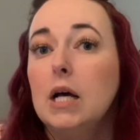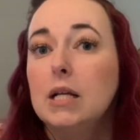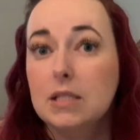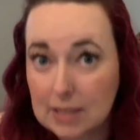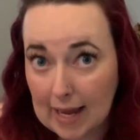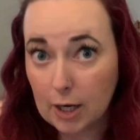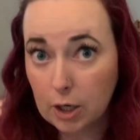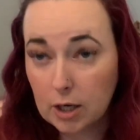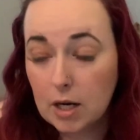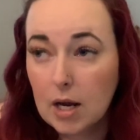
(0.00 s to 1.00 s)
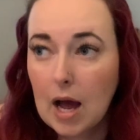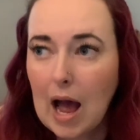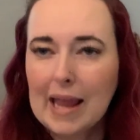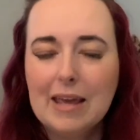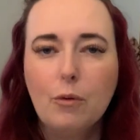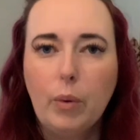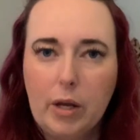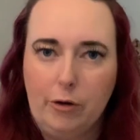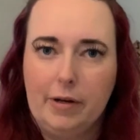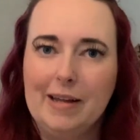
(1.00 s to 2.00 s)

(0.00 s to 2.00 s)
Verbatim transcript: slacker. I get weird.